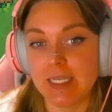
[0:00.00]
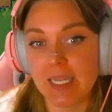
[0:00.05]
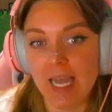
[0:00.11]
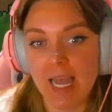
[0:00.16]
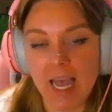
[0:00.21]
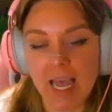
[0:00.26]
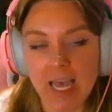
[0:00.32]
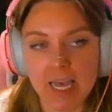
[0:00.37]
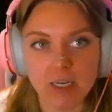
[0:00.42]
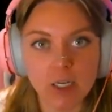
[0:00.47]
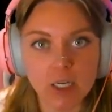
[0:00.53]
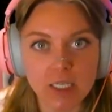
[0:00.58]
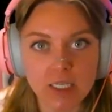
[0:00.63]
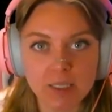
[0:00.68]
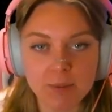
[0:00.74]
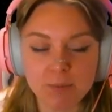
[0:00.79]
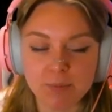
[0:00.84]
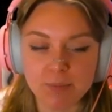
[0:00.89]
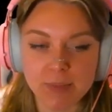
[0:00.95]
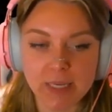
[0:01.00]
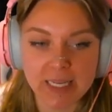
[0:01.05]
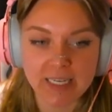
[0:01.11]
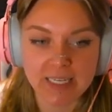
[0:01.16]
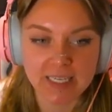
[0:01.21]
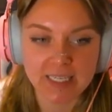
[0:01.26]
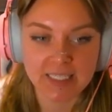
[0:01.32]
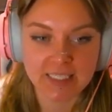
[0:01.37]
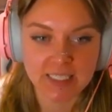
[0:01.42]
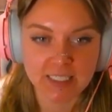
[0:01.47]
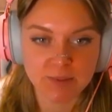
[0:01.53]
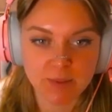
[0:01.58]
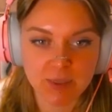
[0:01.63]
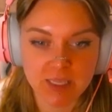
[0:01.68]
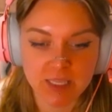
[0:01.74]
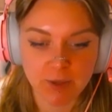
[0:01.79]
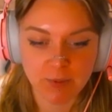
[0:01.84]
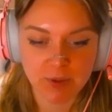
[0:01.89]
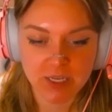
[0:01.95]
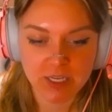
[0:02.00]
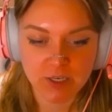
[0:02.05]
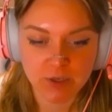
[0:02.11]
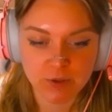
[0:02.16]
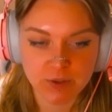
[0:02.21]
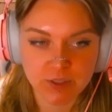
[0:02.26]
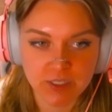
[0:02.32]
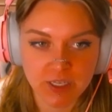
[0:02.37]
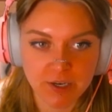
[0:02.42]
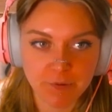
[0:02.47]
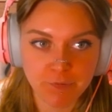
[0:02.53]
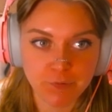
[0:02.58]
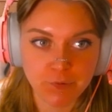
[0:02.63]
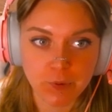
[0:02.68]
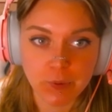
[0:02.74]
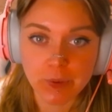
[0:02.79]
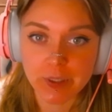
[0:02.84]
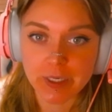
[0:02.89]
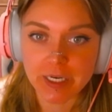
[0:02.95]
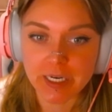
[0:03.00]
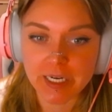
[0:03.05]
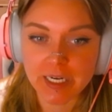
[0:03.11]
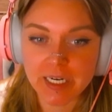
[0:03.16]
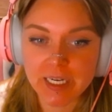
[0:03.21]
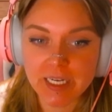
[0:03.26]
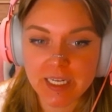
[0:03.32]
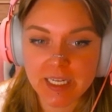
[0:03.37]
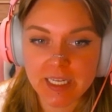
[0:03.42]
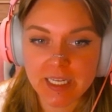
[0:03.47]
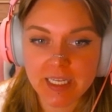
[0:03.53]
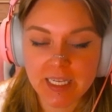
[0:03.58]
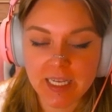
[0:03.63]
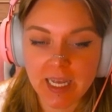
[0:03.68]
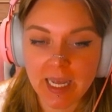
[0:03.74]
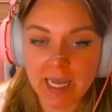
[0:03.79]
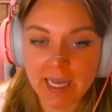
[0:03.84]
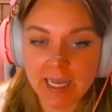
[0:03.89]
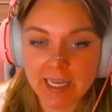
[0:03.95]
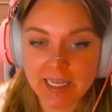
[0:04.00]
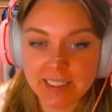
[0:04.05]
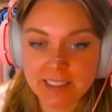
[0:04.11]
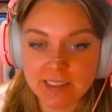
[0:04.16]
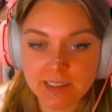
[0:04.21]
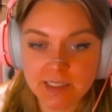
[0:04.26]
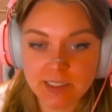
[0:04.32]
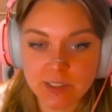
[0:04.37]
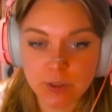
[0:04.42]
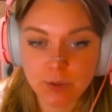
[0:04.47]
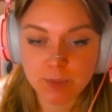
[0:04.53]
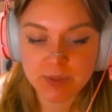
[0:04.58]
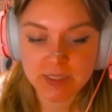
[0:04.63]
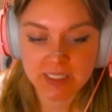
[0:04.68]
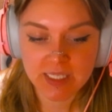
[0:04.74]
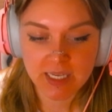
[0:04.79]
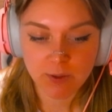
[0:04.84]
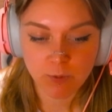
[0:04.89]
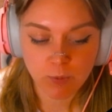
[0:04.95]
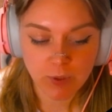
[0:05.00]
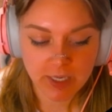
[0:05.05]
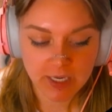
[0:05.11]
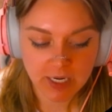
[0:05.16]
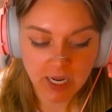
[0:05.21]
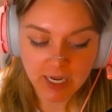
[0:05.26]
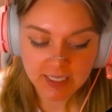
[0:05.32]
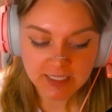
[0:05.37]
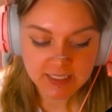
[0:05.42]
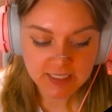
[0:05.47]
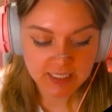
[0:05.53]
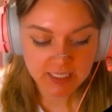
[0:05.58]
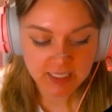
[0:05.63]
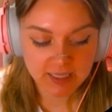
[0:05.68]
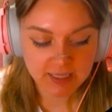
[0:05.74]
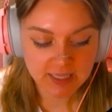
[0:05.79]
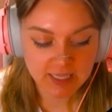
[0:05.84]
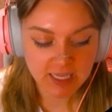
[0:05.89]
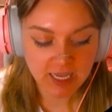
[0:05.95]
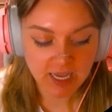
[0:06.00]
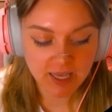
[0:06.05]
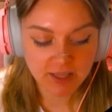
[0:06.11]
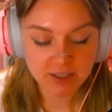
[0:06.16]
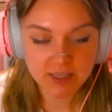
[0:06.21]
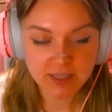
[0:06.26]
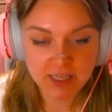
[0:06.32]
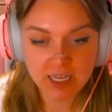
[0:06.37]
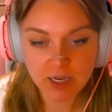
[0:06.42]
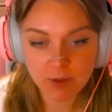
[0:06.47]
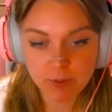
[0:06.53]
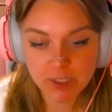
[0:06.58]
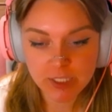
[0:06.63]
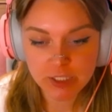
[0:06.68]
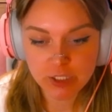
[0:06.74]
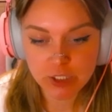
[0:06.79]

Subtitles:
add-on, but it does mean that we can use it for soups and whatnot. The other thing I want to